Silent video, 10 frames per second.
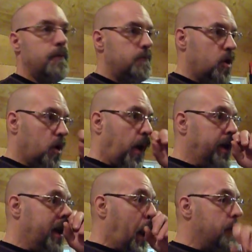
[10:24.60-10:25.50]
You know, I
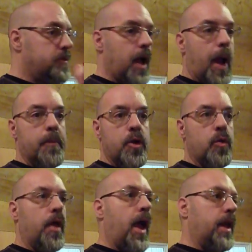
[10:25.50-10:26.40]
didn't have time to do
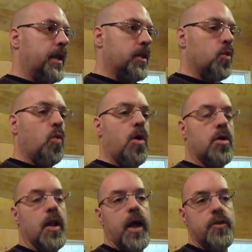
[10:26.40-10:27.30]
that and get the
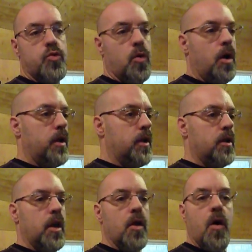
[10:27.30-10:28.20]
water lines run
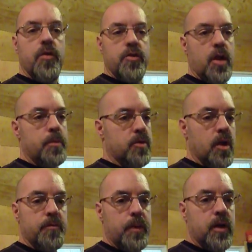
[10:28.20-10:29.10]
and, and all this type of
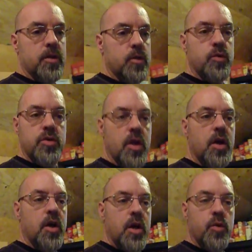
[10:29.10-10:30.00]
stuff because it was
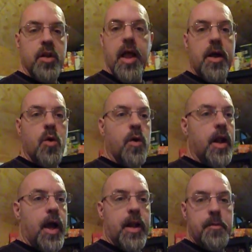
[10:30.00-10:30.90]
there was a lot going
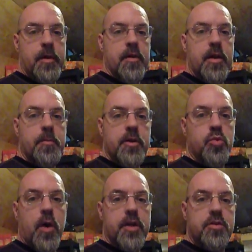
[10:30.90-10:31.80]
on. I mean, anybody's
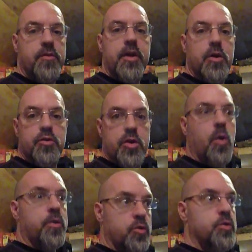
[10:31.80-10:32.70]
watched the videos
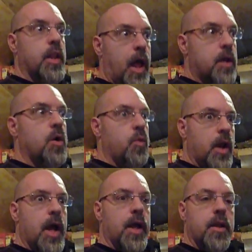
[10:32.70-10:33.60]
know there was a lot going
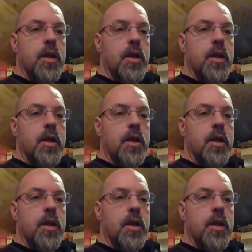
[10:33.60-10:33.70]
on.